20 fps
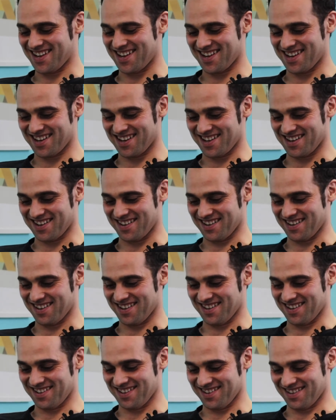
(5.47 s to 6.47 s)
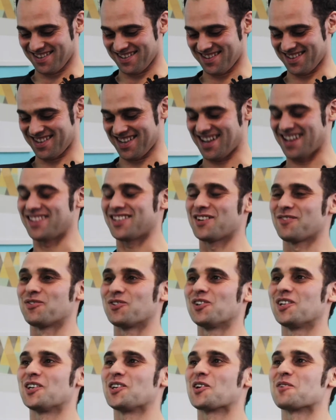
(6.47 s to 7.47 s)
uh, and then
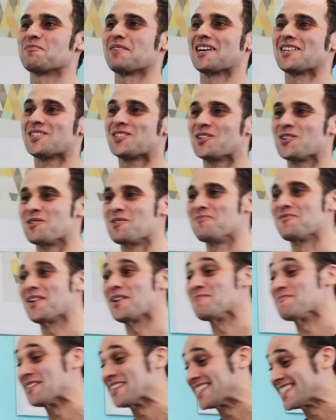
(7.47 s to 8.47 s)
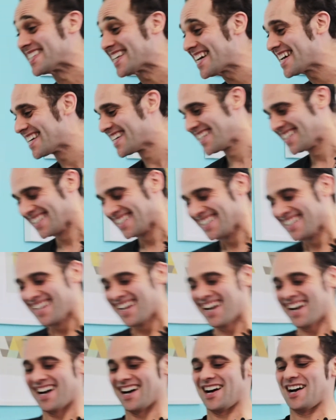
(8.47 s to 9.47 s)
we'll let you get back to your very busy day.
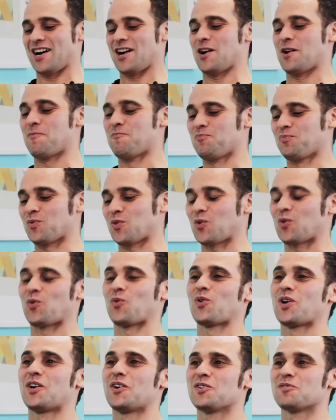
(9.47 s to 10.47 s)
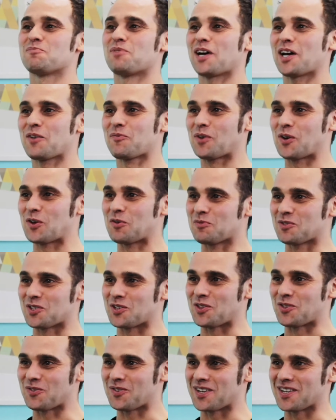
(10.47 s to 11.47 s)
Um, where is Brian
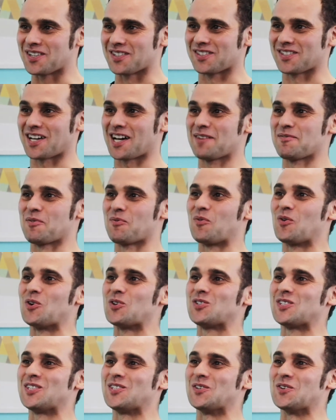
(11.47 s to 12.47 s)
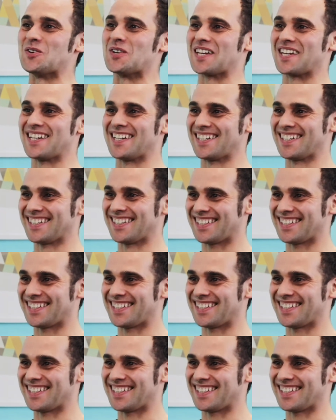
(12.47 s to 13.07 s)
Williamson in three years' time, and what's he doing?